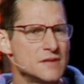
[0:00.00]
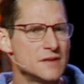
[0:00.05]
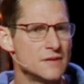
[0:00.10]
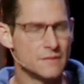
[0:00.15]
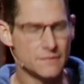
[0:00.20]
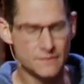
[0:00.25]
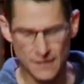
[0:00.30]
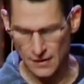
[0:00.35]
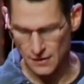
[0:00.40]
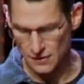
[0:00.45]
and the
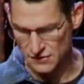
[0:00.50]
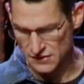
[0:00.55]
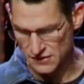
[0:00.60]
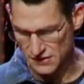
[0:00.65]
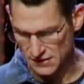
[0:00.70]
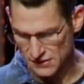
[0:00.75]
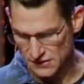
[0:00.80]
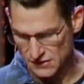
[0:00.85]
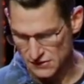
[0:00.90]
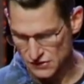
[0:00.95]

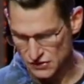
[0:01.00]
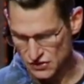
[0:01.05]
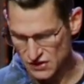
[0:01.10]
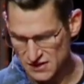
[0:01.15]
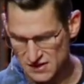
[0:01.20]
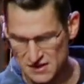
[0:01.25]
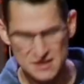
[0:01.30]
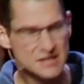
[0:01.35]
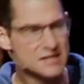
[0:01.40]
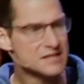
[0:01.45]
Pharisees.
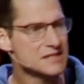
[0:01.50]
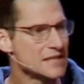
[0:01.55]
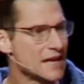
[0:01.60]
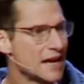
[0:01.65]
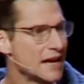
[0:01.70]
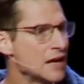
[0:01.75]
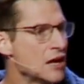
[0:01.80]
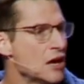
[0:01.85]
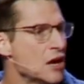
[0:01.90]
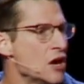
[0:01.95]
Jesus is
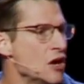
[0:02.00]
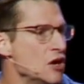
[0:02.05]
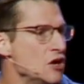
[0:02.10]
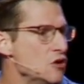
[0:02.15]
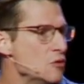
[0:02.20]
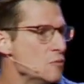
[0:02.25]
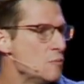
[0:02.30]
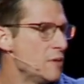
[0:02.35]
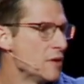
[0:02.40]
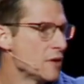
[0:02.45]
saying,
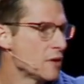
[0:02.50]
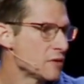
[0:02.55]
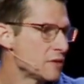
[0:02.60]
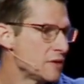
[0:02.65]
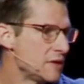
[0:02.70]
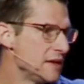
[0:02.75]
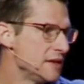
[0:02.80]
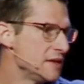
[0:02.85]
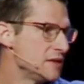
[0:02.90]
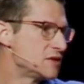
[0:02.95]
You build
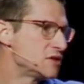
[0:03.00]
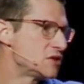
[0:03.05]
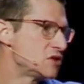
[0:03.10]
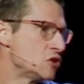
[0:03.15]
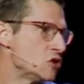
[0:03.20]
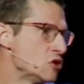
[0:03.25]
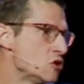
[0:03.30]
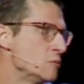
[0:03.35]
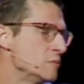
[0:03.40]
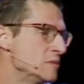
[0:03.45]
these
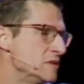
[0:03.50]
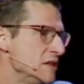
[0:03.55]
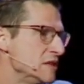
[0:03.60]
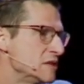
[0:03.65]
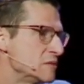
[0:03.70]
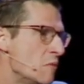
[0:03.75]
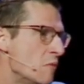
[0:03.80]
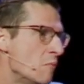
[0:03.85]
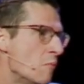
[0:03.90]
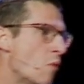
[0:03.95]
tombs,
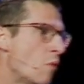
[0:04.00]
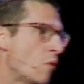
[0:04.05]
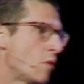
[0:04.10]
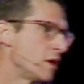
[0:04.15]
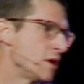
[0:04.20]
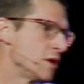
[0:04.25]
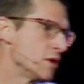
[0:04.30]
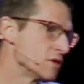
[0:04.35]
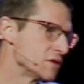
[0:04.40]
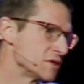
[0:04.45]
these
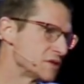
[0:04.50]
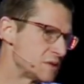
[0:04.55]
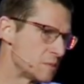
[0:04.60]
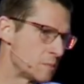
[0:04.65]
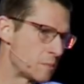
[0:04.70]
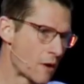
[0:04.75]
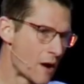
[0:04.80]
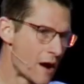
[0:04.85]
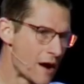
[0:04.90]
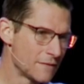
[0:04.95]
memorials to
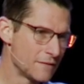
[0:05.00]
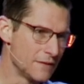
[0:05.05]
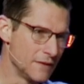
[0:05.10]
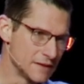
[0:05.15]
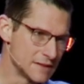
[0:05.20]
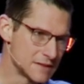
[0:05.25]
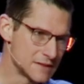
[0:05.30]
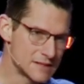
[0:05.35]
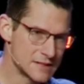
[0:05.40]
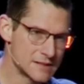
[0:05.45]

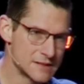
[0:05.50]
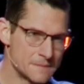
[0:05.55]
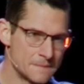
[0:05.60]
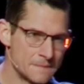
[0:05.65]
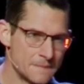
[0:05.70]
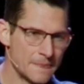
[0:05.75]
prophets,